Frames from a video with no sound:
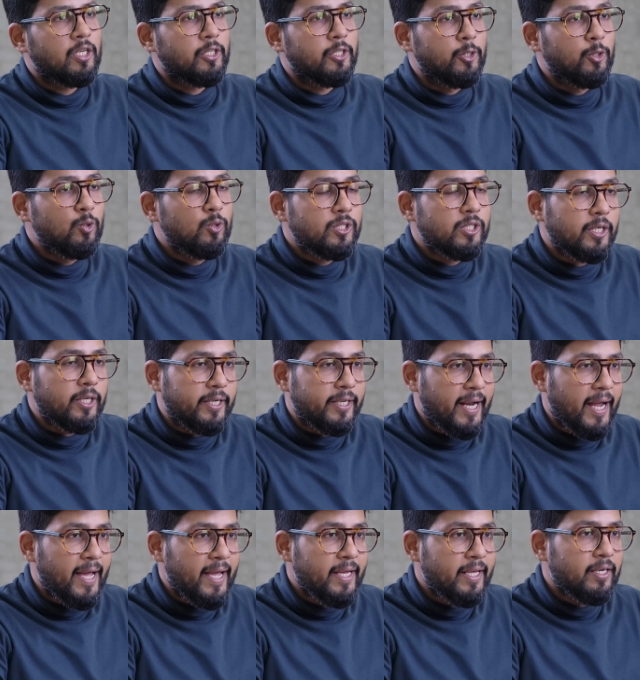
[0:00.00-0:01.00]
Use a
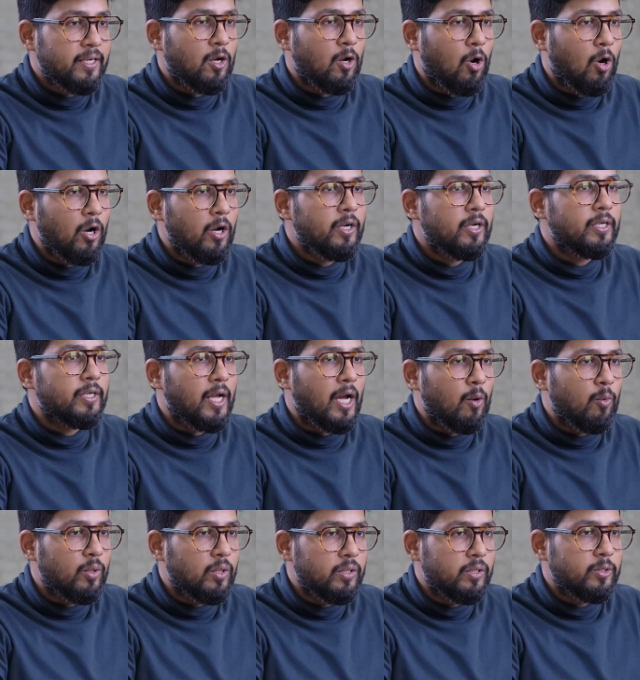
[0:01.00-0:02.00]
dryer or a
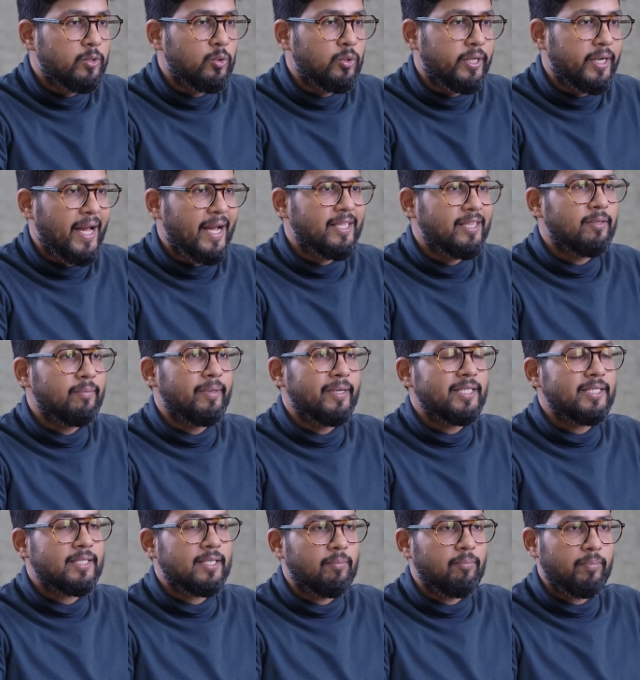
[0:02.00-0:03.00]
towel to dry the
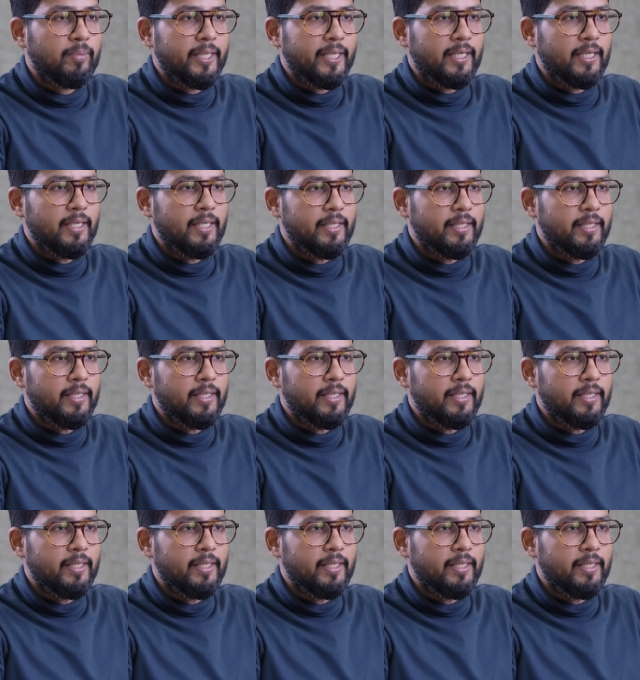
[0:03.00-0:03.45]
base completely.